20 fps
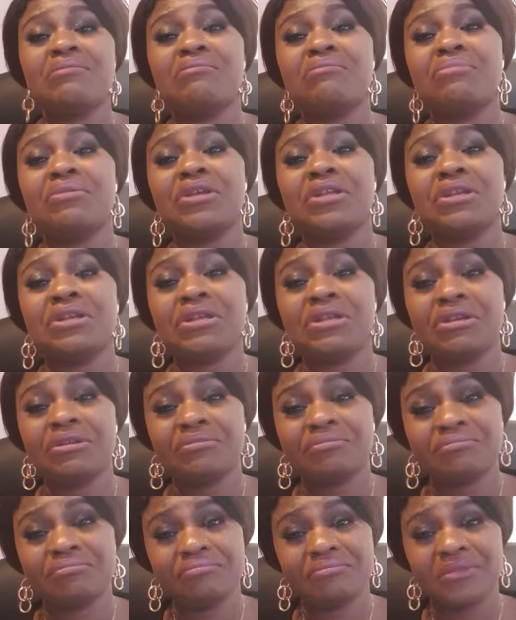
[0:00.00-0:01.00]
Bini,
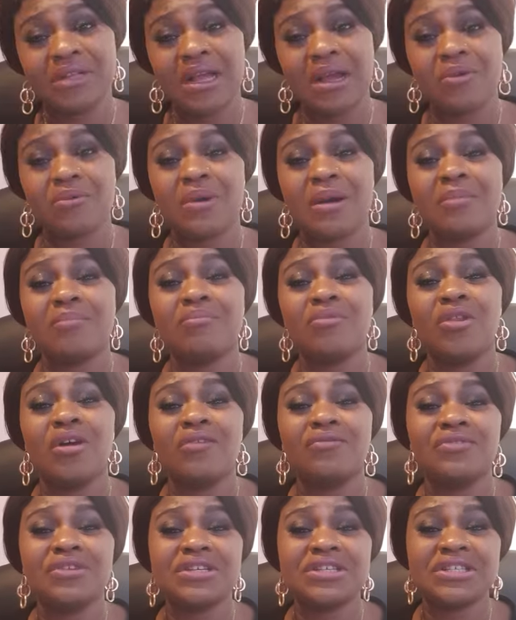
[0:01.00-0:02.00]
our
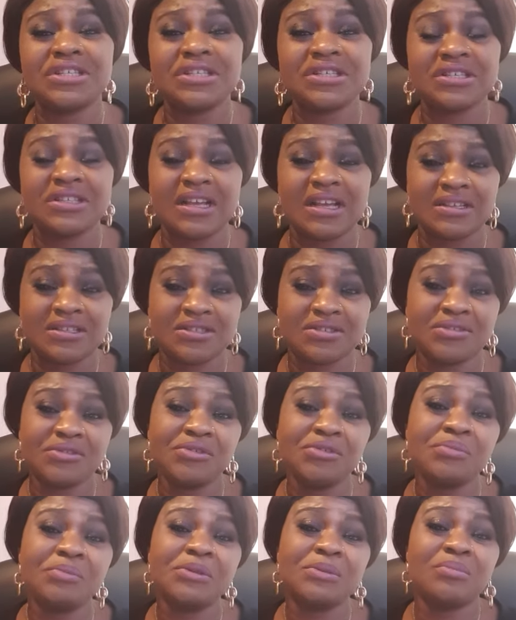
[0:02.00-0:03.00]
lovely sisters,
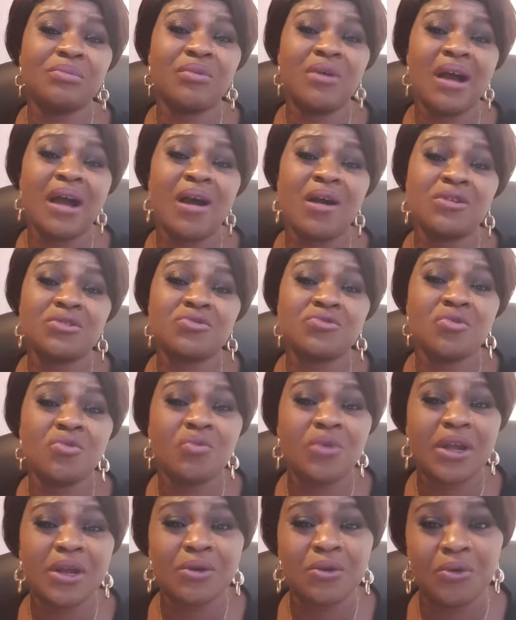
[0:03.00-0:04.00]
you people are also
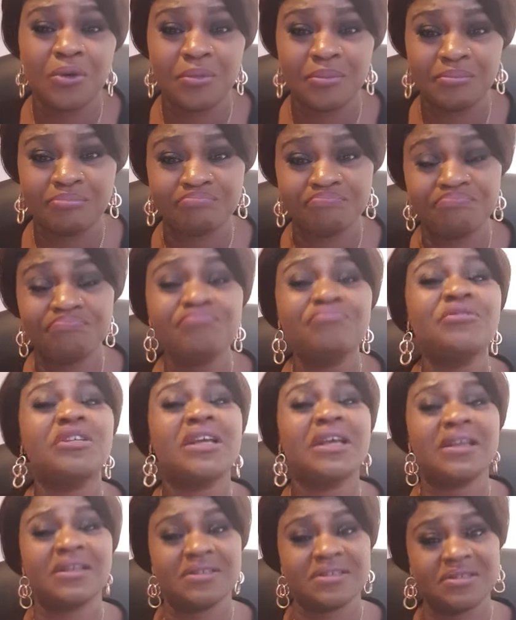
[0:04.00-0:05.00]
welcome.
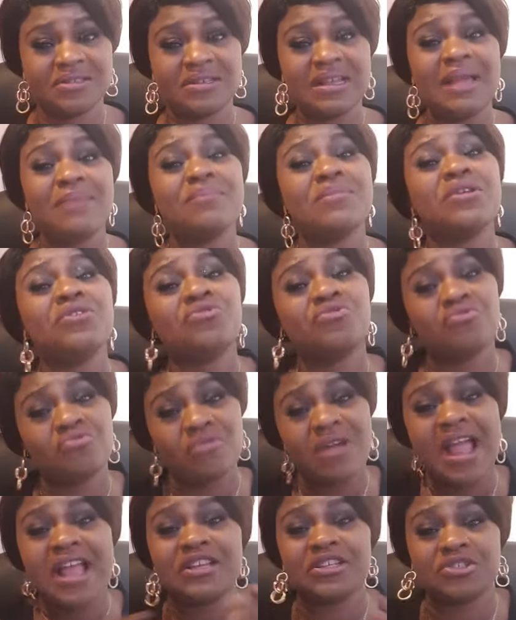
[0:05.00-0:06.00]
Yes, and me
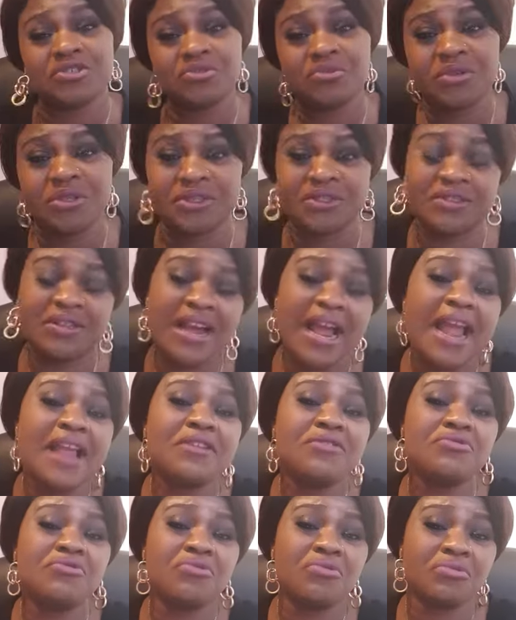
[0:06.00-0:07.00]
too, I join. I
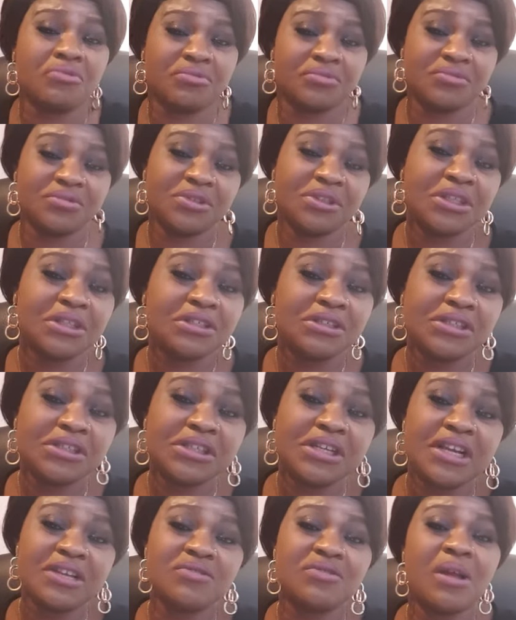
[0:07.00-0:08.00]
know. In
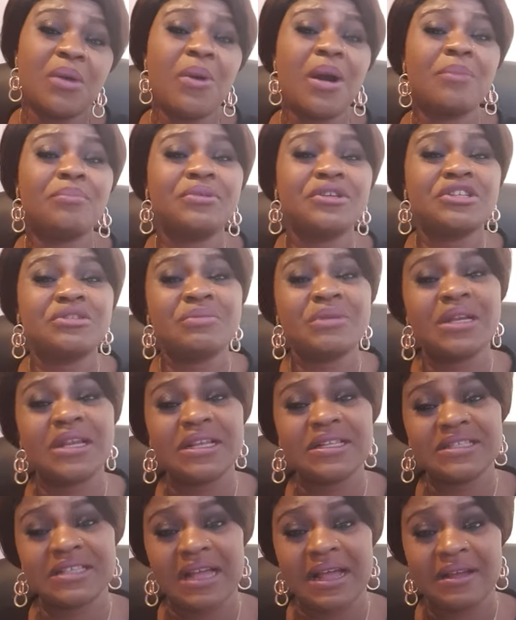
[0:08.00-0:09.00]
case no one beats me
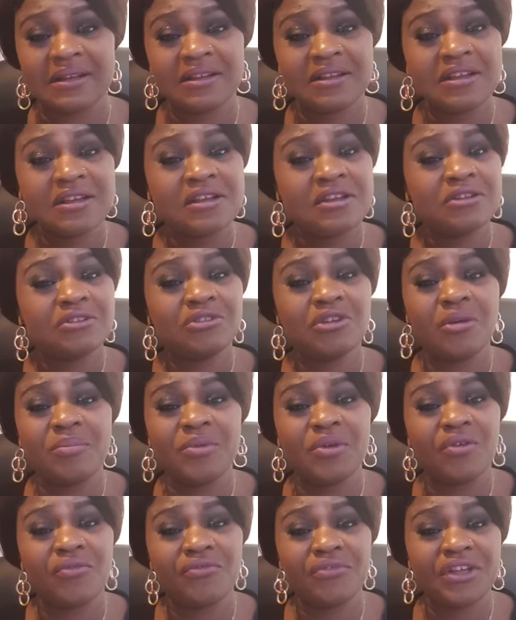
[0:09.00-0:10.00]
later, don't
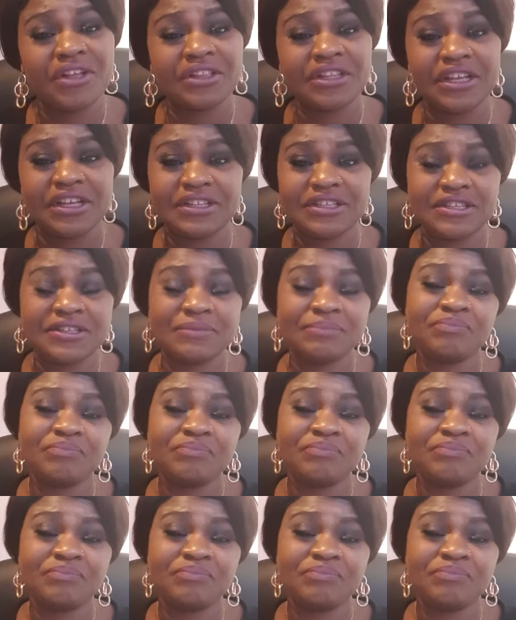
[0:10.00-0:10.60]
be offended.